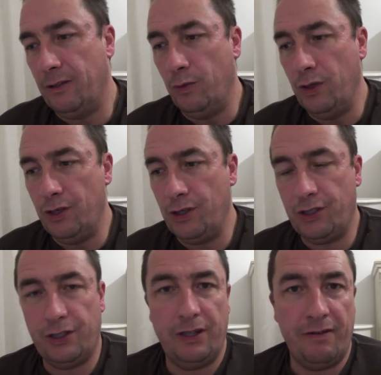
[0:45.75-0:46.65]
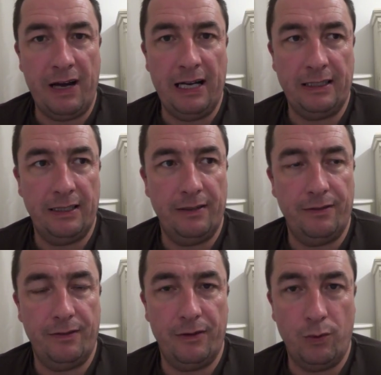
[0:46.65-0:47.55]
worst
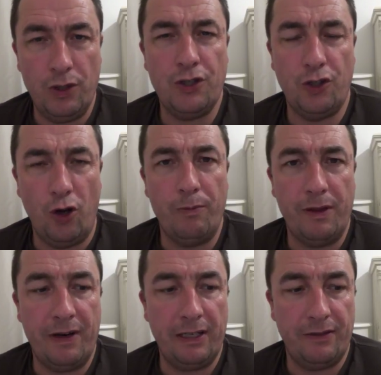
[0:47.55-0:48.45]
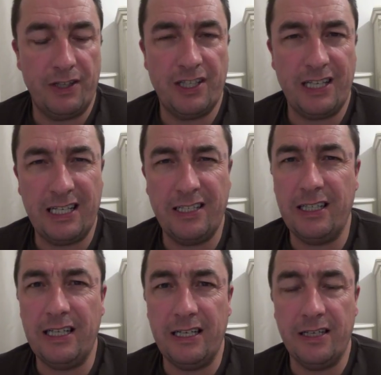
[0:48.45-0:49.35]
storm they've had for
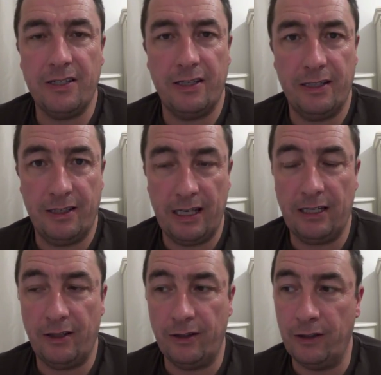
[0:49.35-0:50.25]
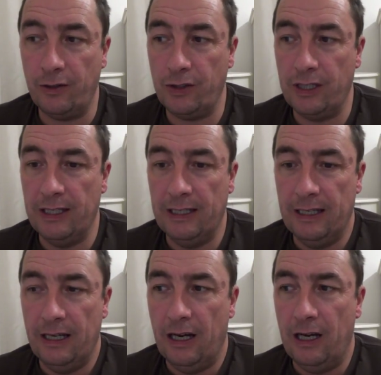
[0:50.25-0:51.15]
60 years, it said on the news.
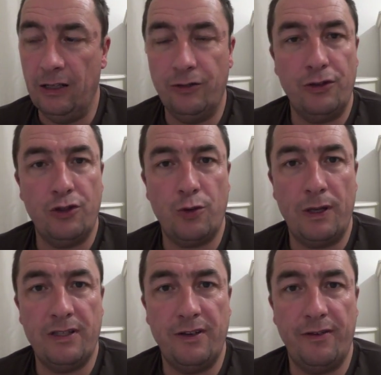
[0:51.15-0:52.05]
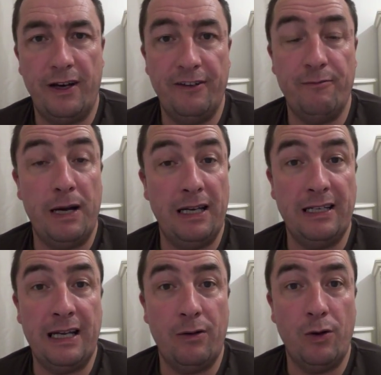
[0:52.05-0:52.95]
125 mile
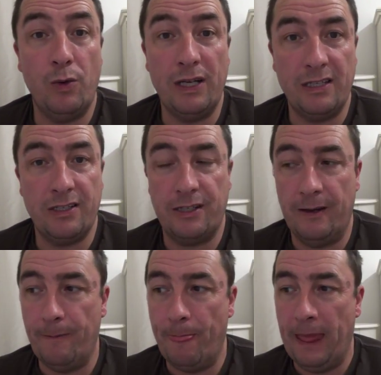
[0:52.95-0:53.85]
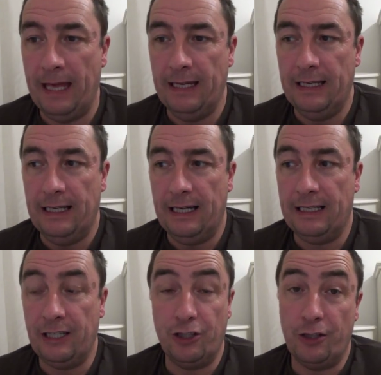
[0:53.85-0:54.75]
an hour winds.
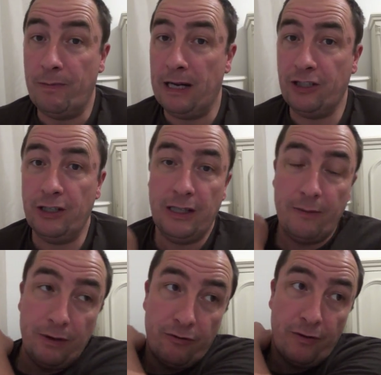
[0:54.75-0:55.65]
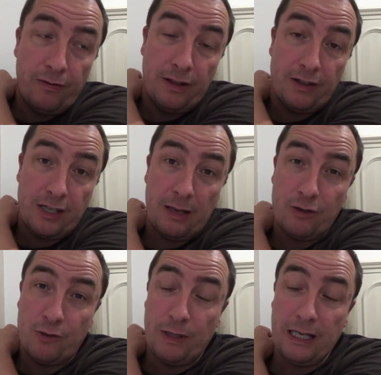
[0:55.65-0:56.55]
And I should imagine they'd be roughly the same
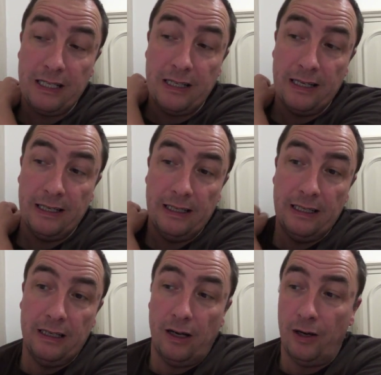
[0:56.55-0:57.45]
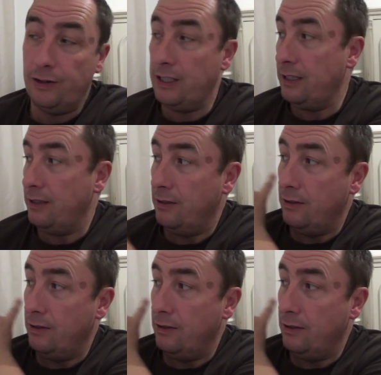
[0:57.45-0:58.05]
speed on the